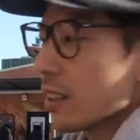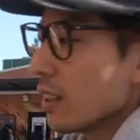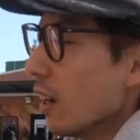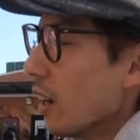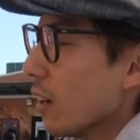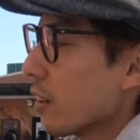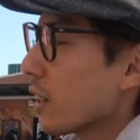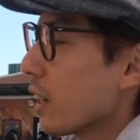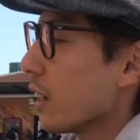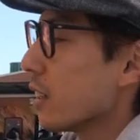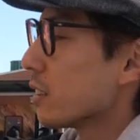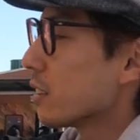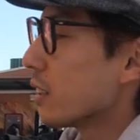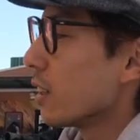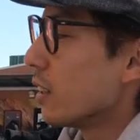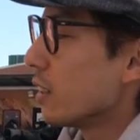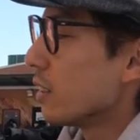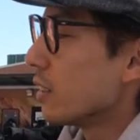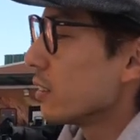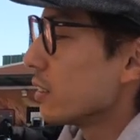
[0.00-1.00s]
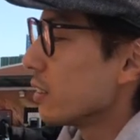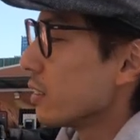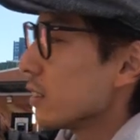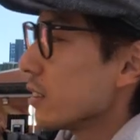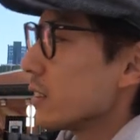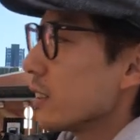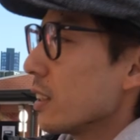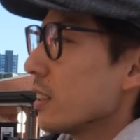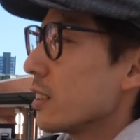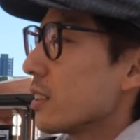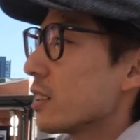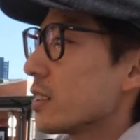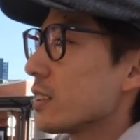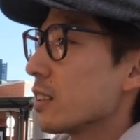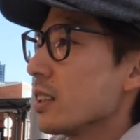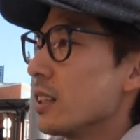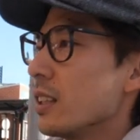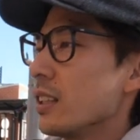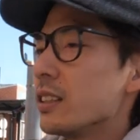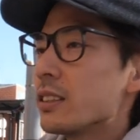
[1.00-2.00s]
Okay, so this
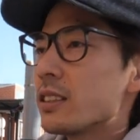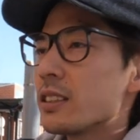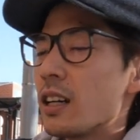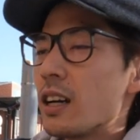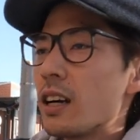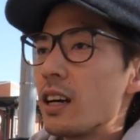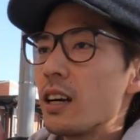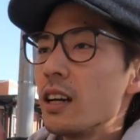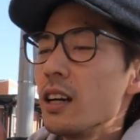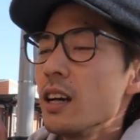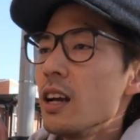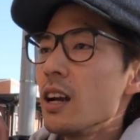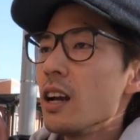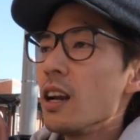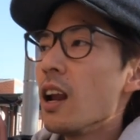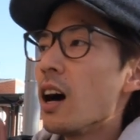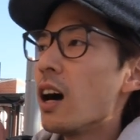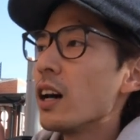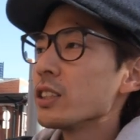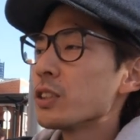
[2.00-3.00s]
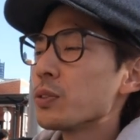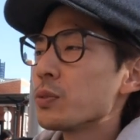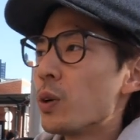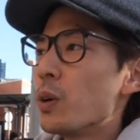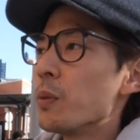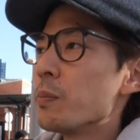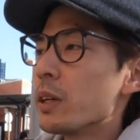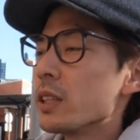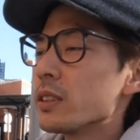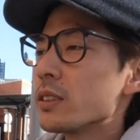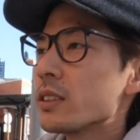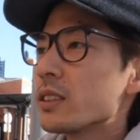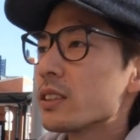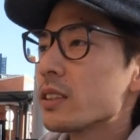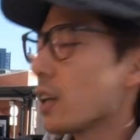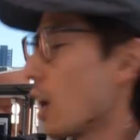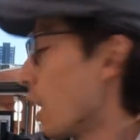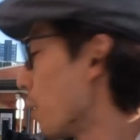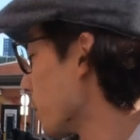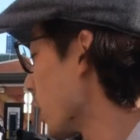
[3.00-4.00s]
is a large format
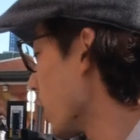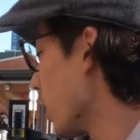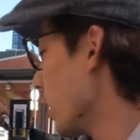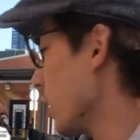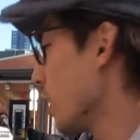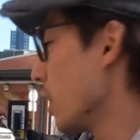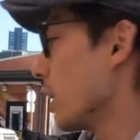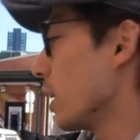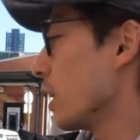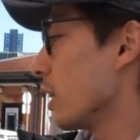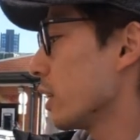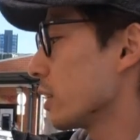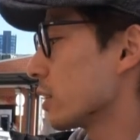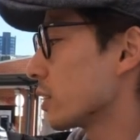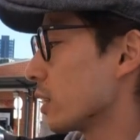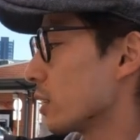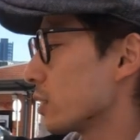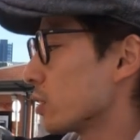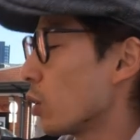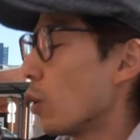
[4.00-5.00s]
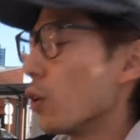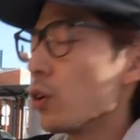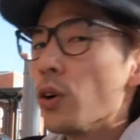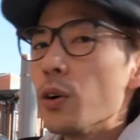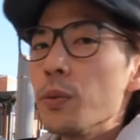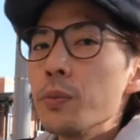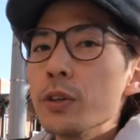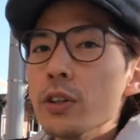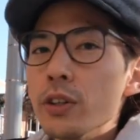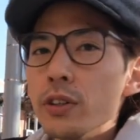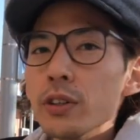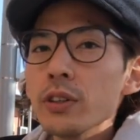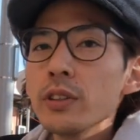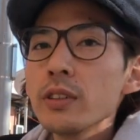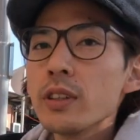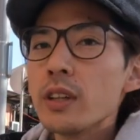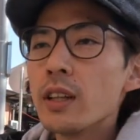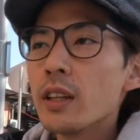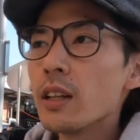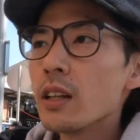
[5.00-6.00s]
camera at the Toyo View.
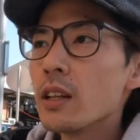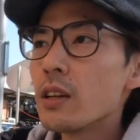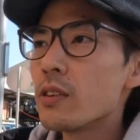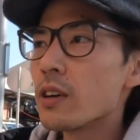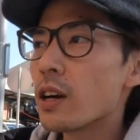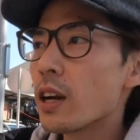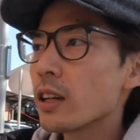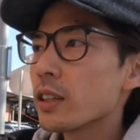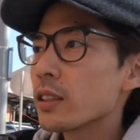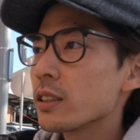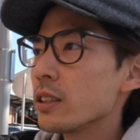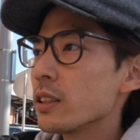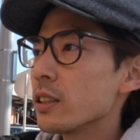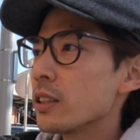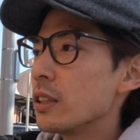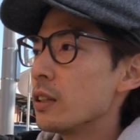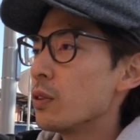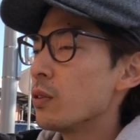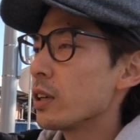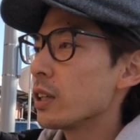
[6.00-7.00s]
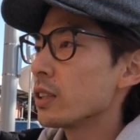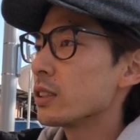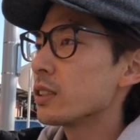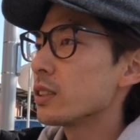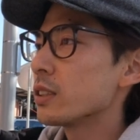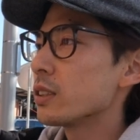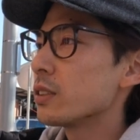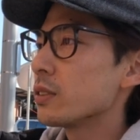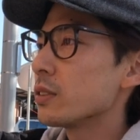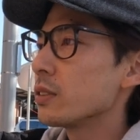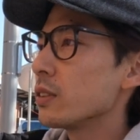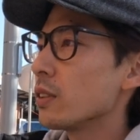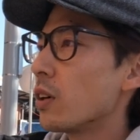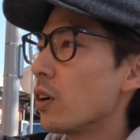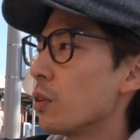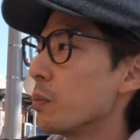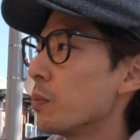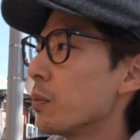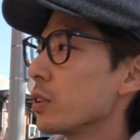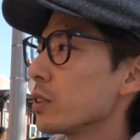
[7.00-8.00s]
Like it was
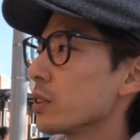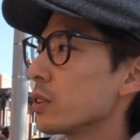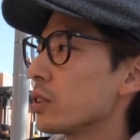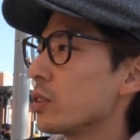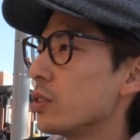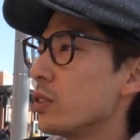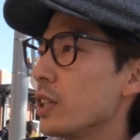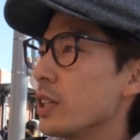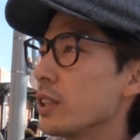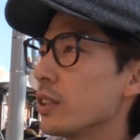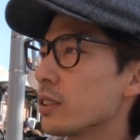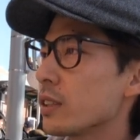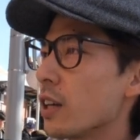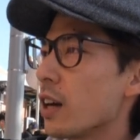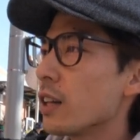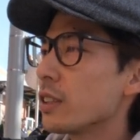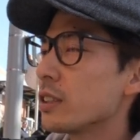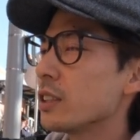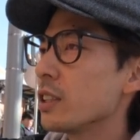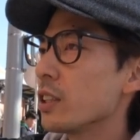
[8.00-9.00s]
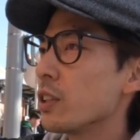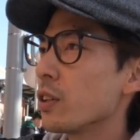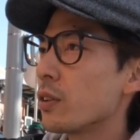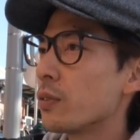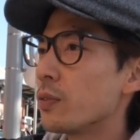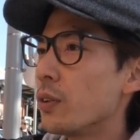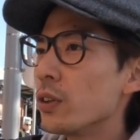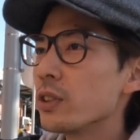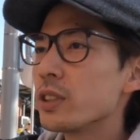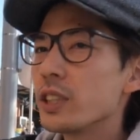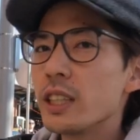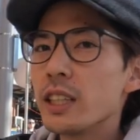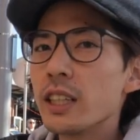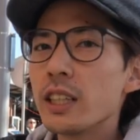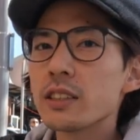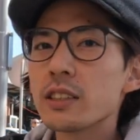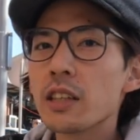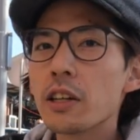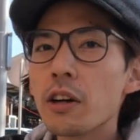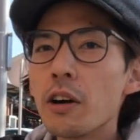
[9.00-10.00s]
almost 30 or 40
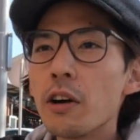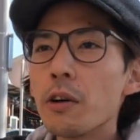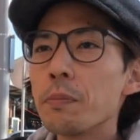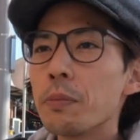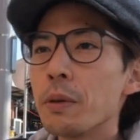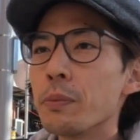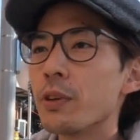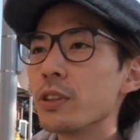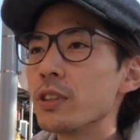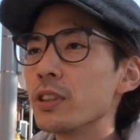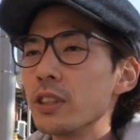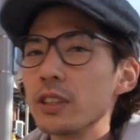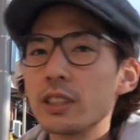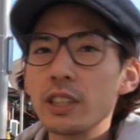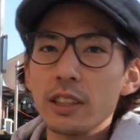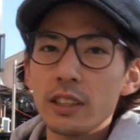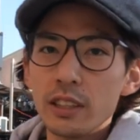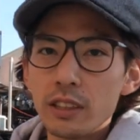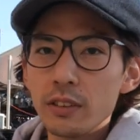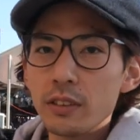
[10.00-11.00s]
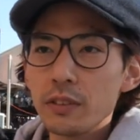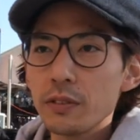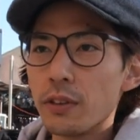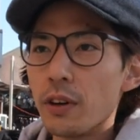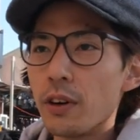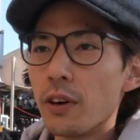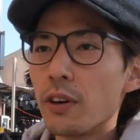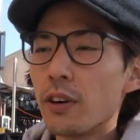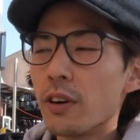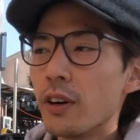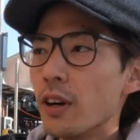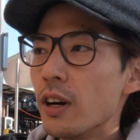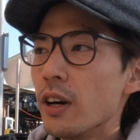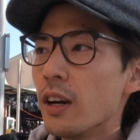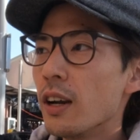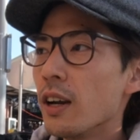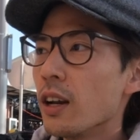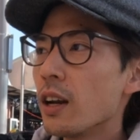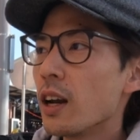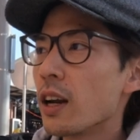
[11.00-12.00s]
years ago, people use it for
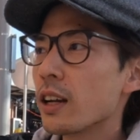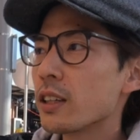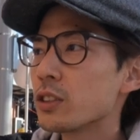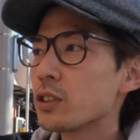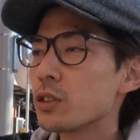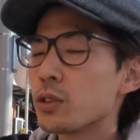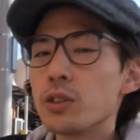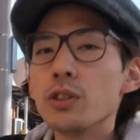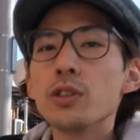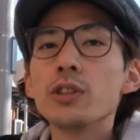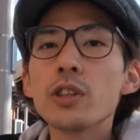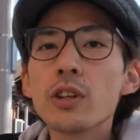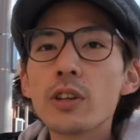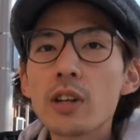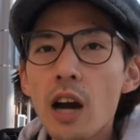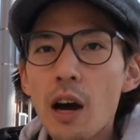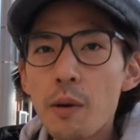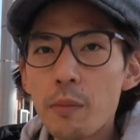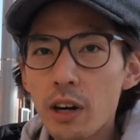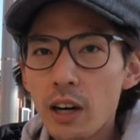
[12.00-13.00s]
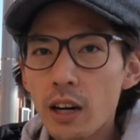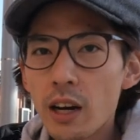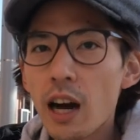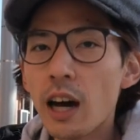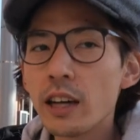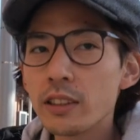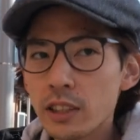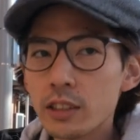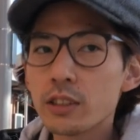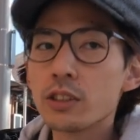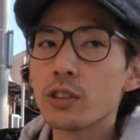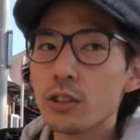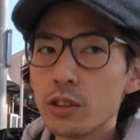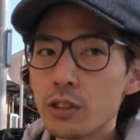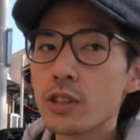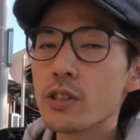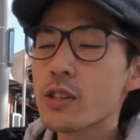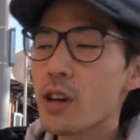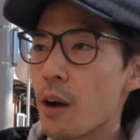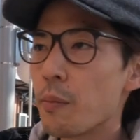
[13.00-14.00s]
like studio camera, as a
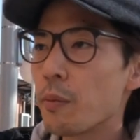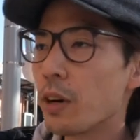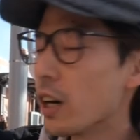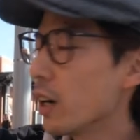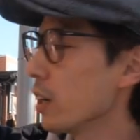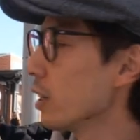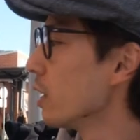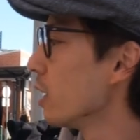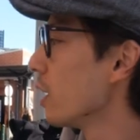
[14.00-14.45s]
studio camera.